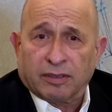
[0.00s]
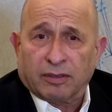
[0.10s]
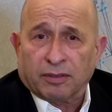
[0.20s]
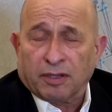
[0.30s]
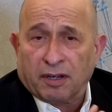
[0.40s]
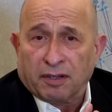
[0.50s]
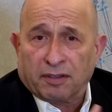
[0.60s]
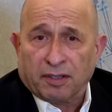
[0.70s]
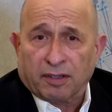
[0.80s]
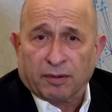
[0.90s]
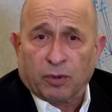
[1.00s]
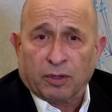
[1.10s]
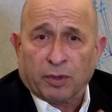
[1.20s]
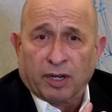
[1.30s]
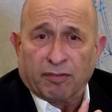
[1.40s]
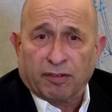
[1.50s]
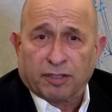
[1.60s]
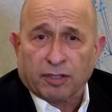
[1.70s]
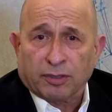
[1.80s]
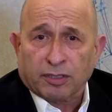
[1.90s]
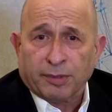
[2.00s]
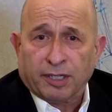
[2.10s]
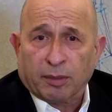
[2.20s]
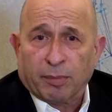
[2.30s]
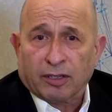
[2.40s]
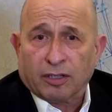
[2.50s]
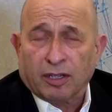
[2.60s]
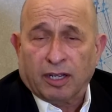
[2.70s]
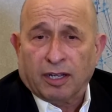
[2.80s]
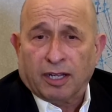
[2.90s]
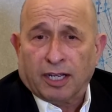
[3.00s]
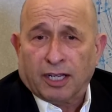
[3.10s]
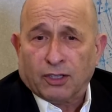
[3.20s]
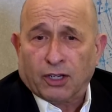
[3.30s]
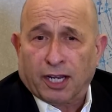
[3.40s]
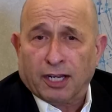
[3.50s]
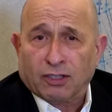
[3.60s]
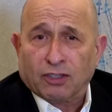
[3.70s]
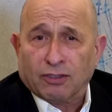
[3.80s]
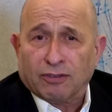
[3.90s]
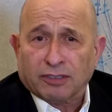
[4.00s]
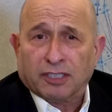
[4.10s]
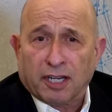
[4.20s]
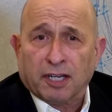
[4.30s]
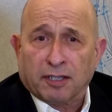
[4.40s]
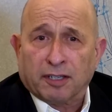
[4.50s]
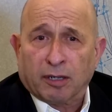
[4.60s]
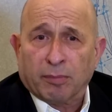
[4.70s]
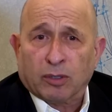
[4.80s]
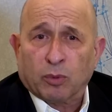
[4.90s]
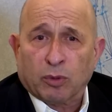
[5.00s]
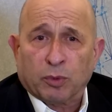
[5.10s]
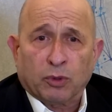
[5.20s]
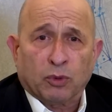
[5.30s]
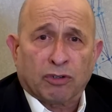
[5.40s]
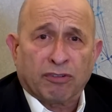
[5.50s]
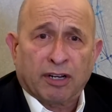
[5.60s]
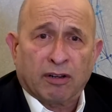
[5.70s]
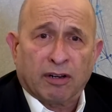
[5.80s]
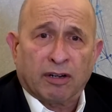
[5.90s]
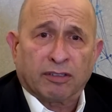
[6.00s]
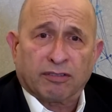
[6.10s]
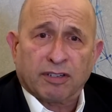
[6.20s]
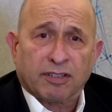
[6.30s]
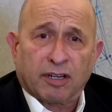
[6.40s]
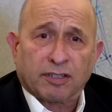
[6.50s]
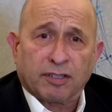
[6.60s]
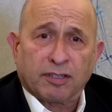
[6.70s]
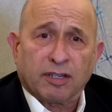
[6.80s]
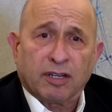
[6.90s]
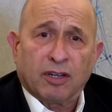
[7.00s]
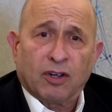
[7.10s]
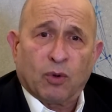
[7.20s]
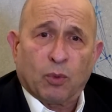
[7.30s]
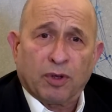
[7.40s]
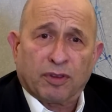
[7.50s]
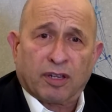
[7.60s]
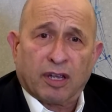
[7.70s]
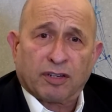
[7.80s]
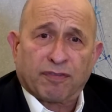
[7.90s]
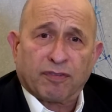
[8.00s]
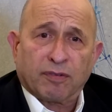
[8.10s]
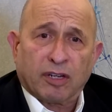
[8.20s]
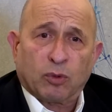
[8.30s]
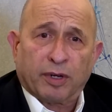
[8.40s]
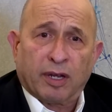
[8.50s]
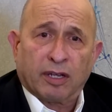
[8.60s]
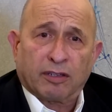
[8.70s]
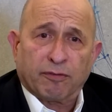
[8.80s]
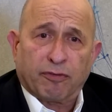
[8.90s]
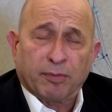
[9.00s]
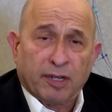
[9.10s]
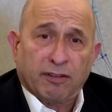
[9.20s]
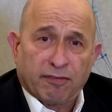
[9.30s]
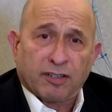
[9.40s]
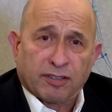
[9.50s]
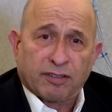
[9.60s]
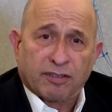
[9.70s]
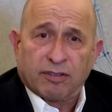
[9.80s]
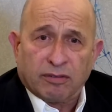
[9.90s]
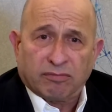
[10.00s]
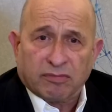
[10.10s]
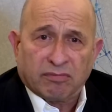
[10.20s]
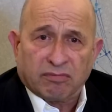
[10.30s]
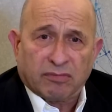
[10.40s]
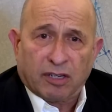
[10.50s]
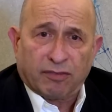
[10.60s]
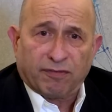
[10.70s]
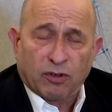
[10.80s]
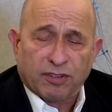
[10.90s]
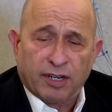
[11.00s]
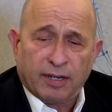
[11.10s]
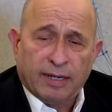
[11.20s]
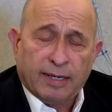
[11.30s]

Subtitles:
on anything when we have a shareholders meeting, but they can't say anything about when we do a regular transactions with cash that we got from the investors, so they have no say.